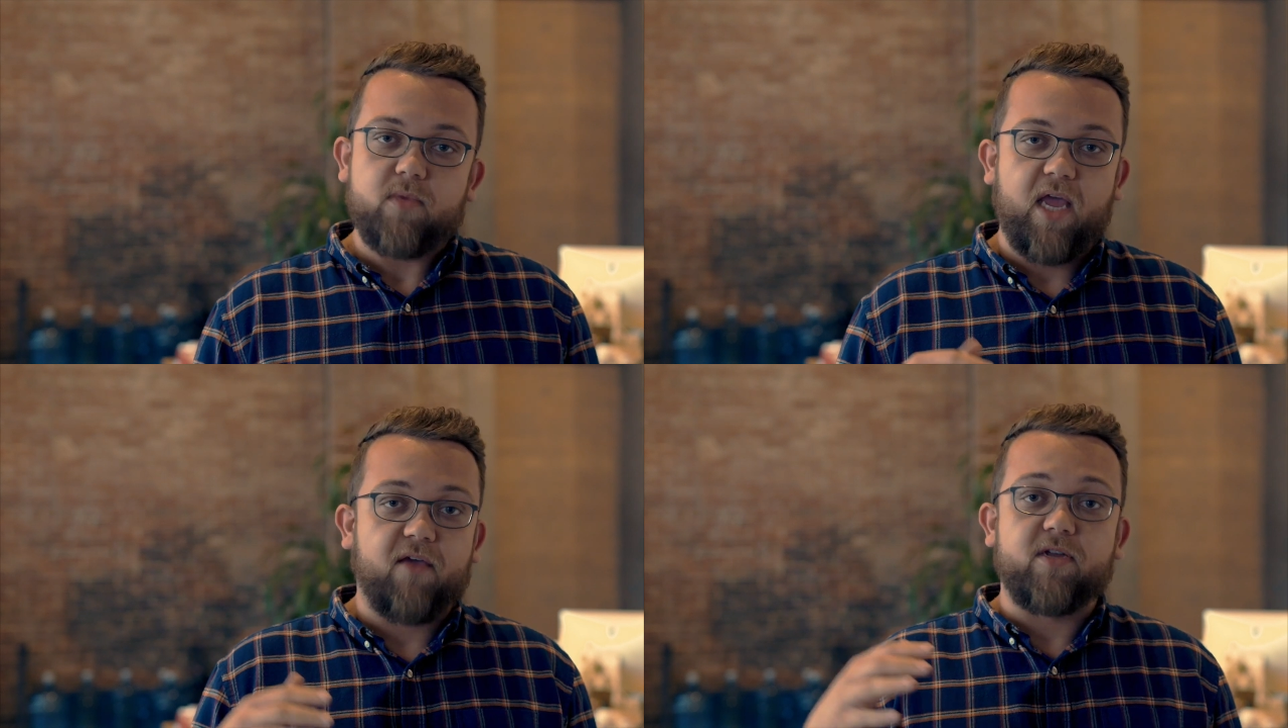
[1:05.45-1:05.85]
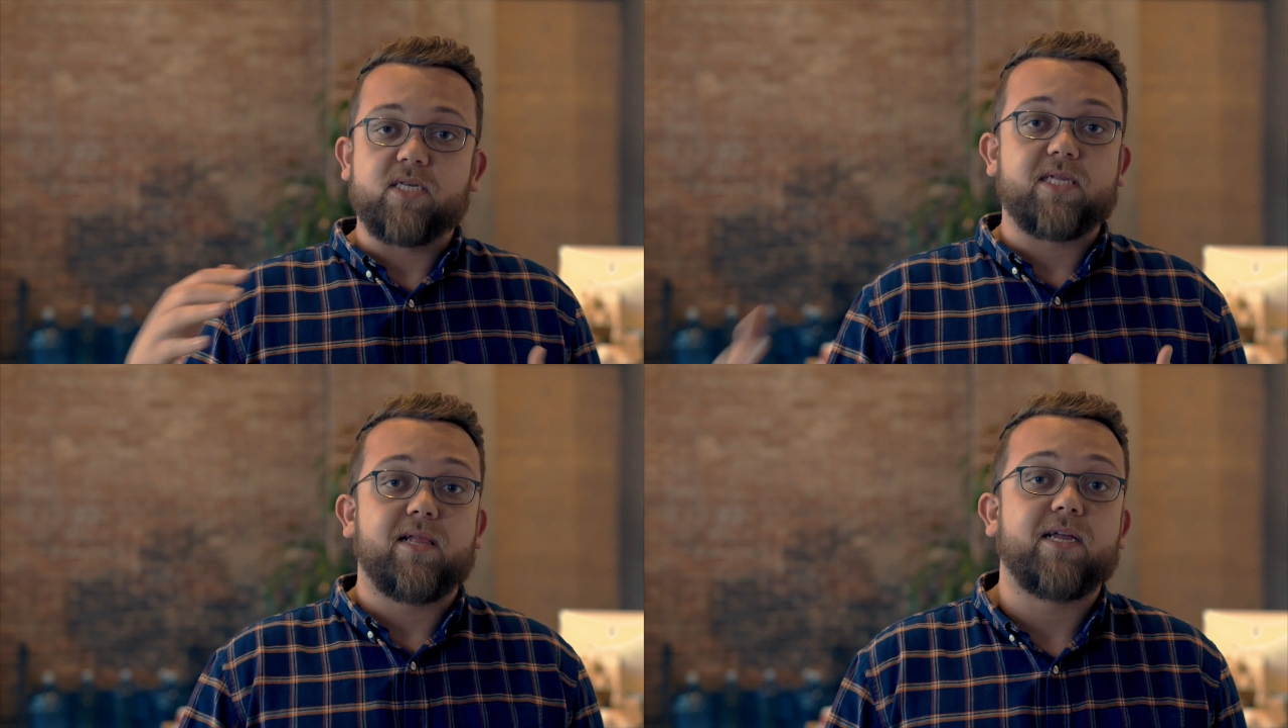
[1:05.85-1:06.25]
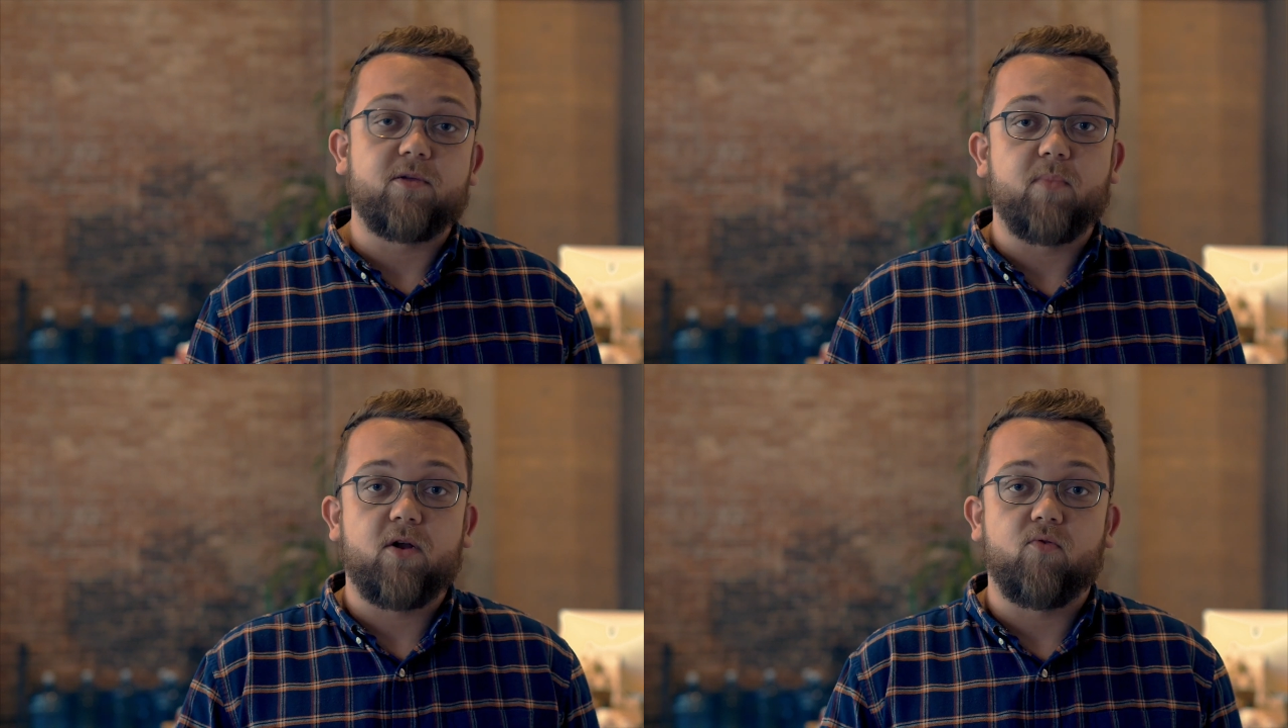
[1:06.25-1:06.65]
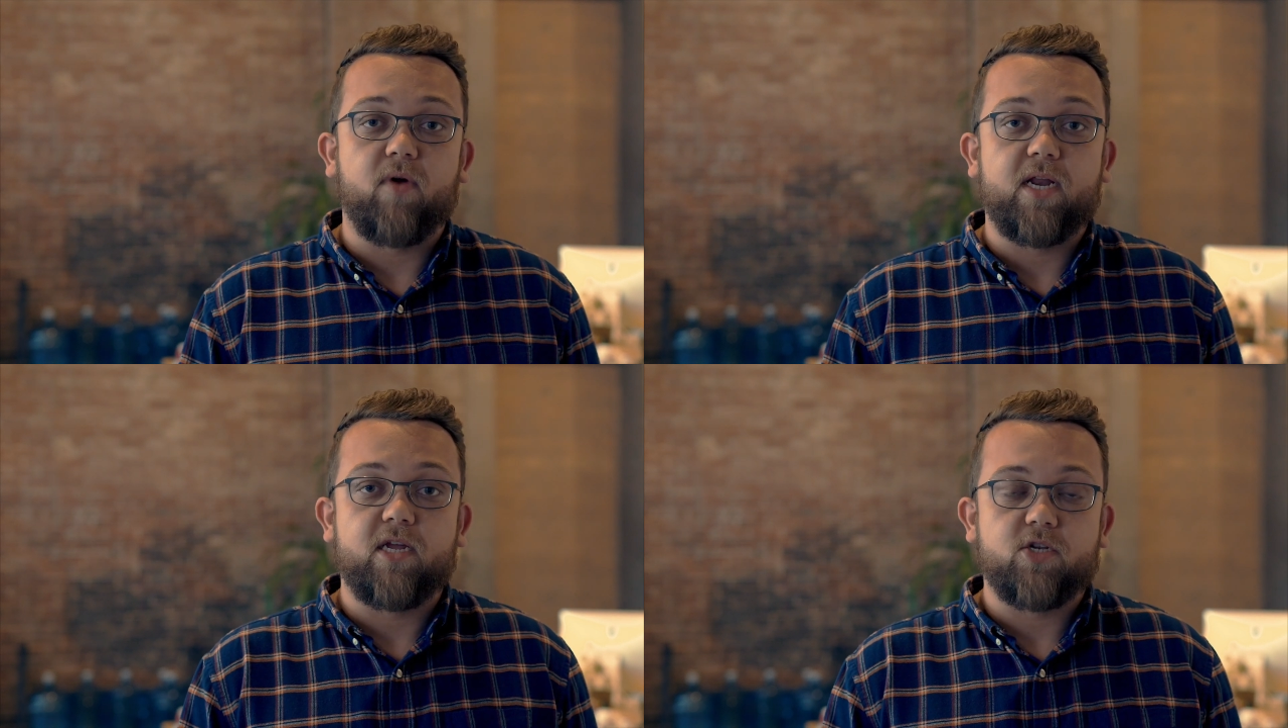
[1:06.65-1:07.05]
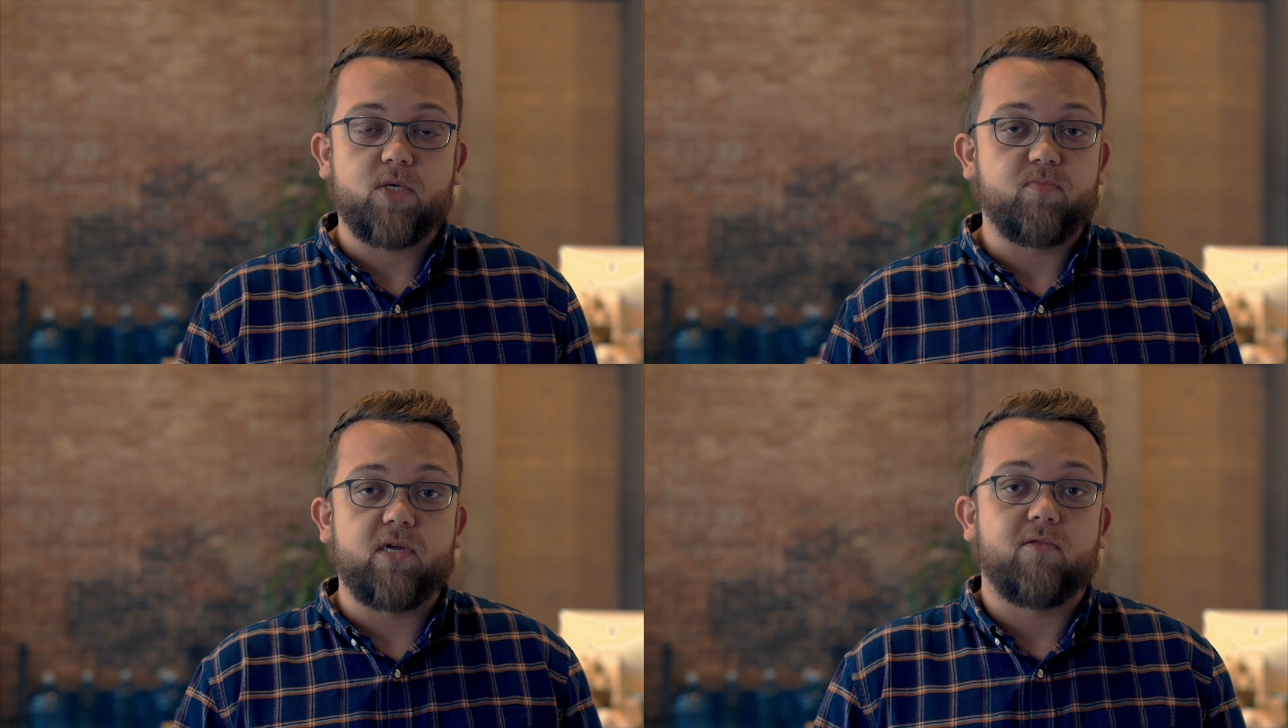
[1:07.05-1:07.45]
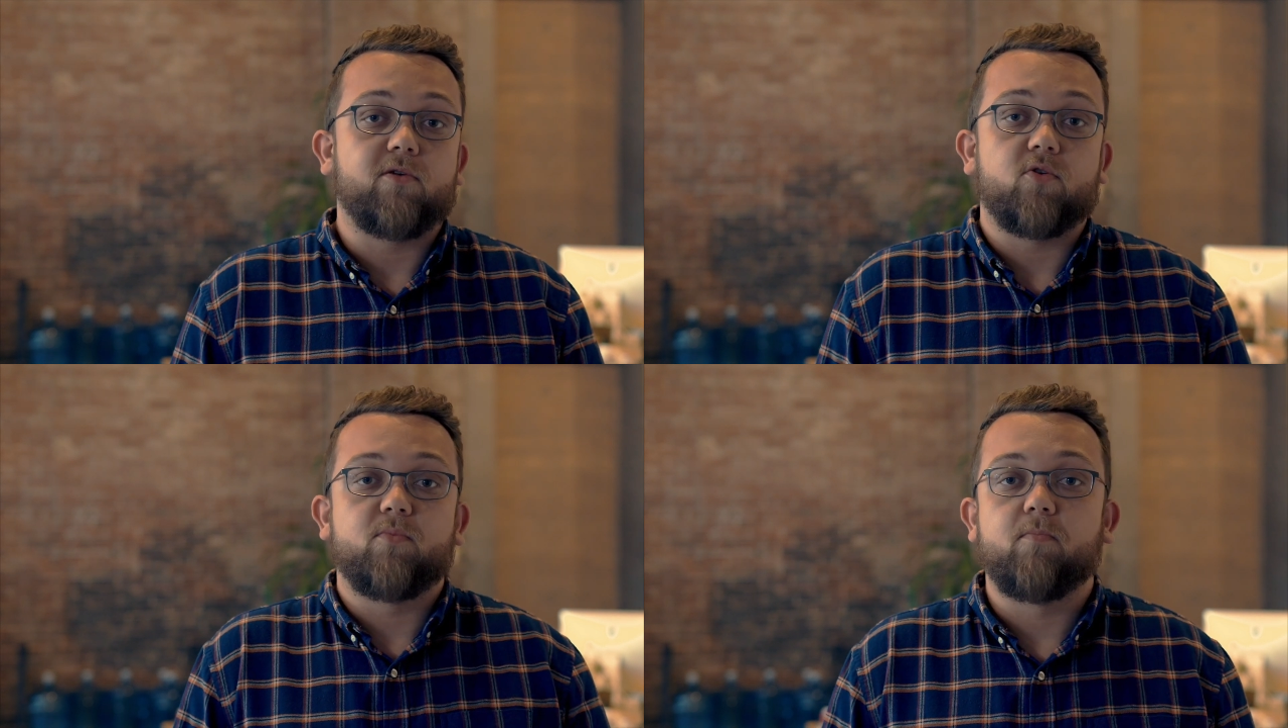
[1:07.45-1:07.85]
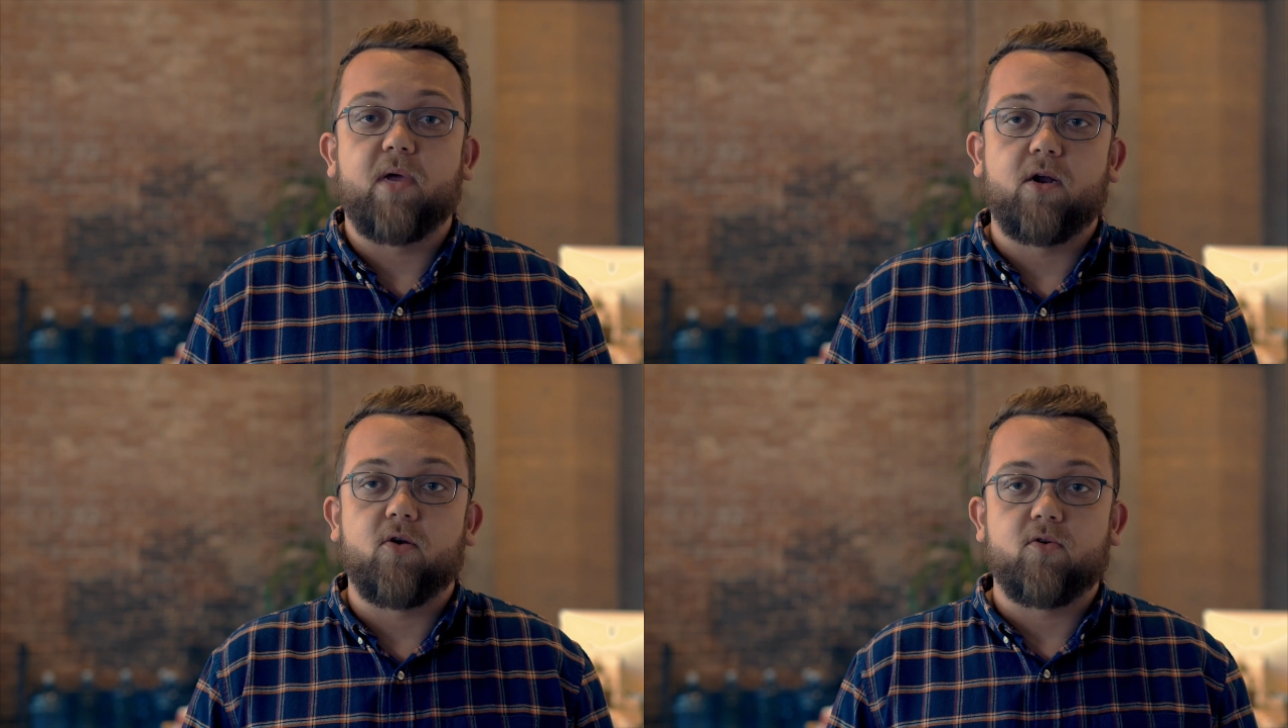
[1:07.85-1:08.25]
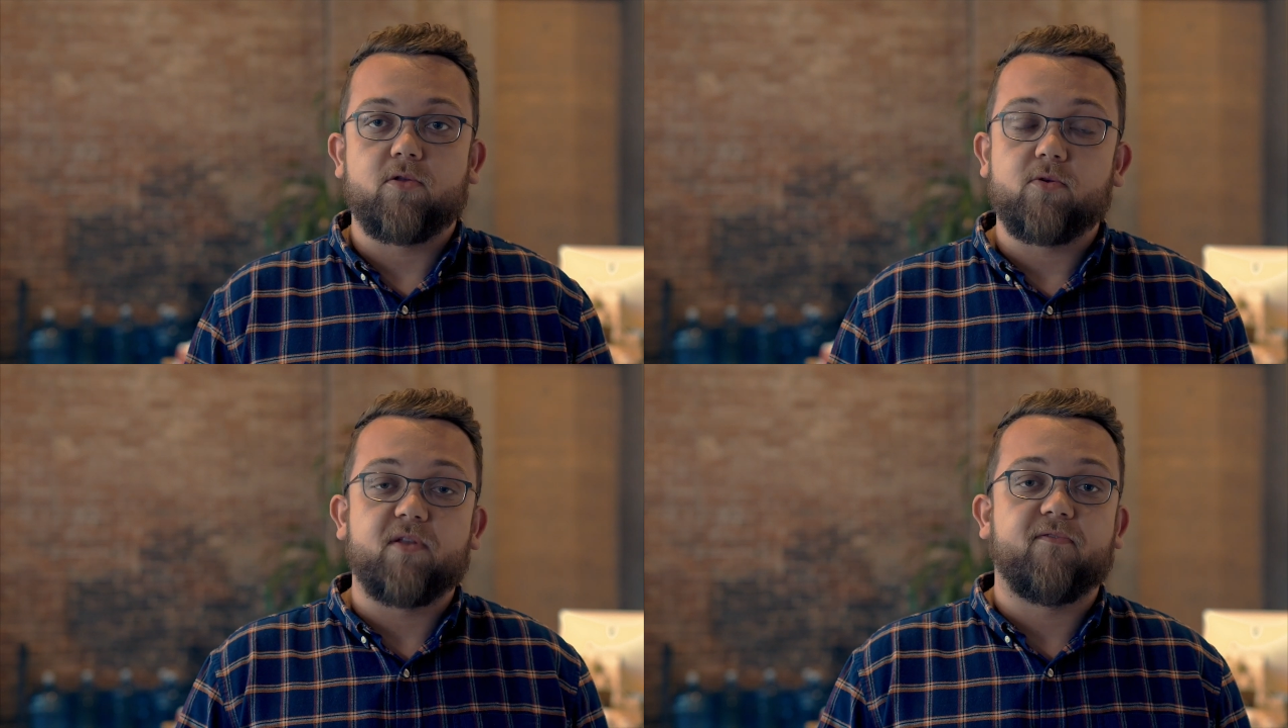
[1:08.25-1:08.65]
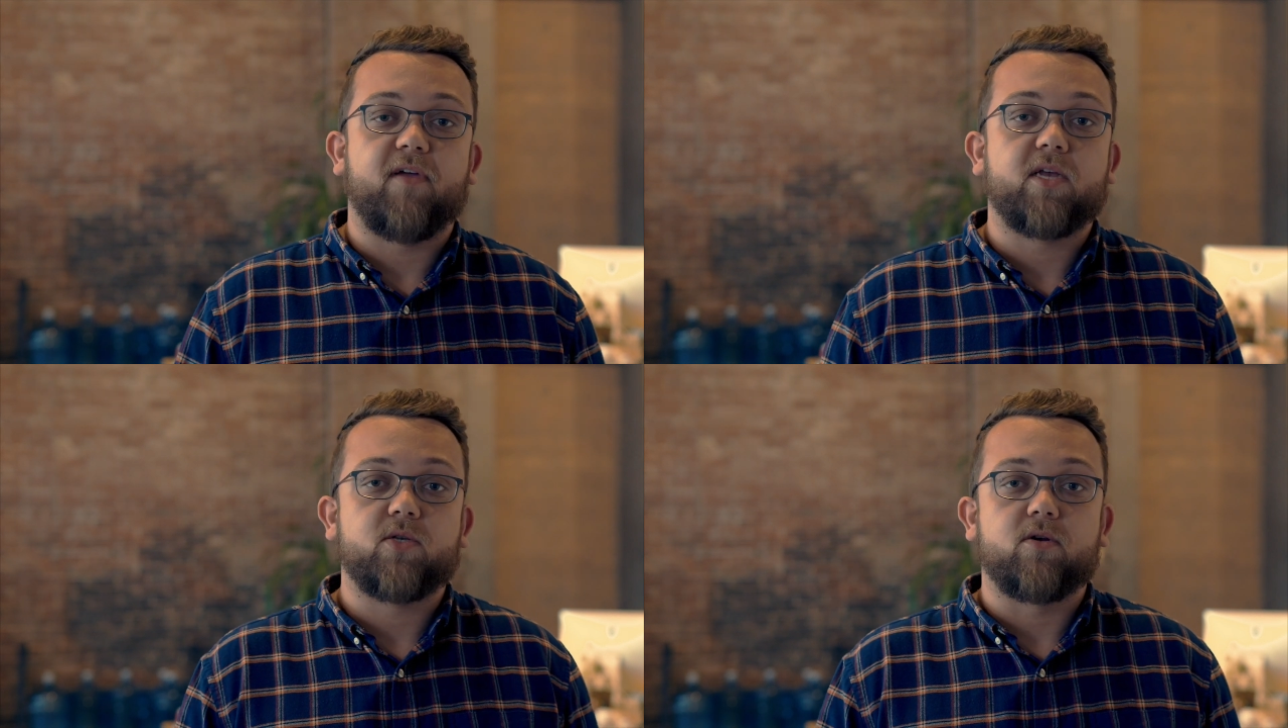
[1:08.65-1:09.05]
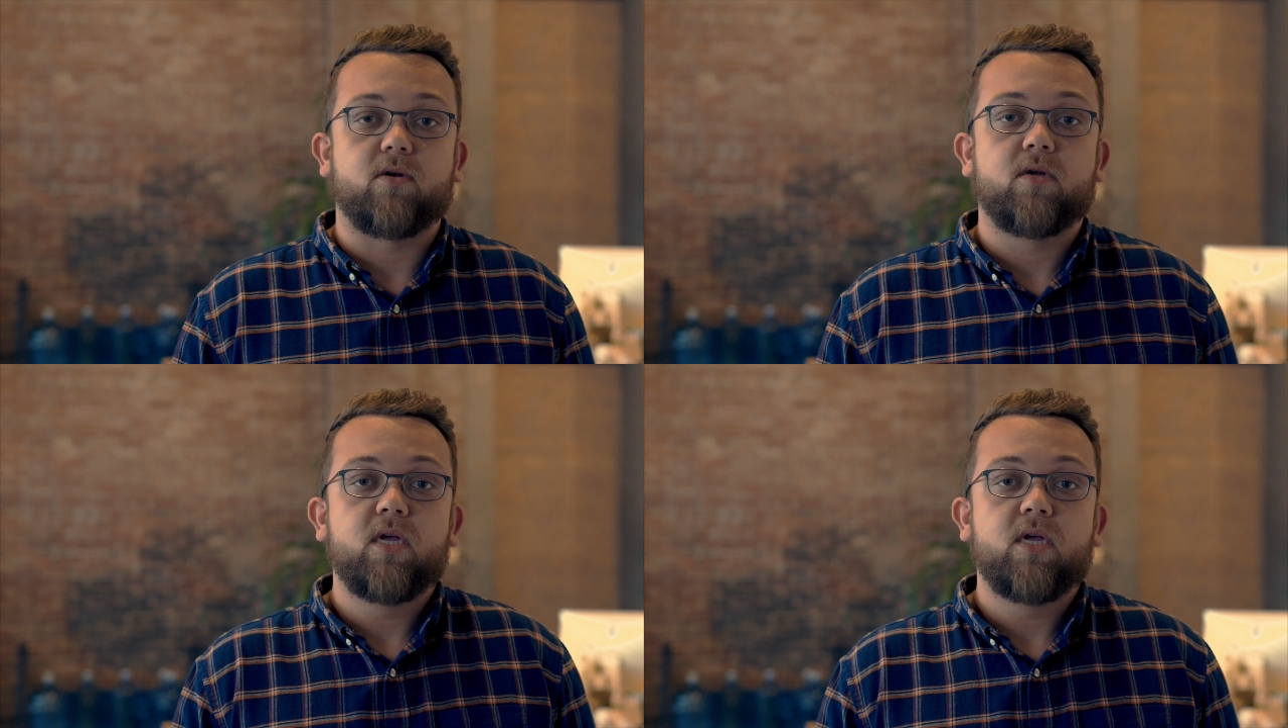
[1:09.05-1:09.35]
having a slightly better rating and just being a little bit better or a little bit faster.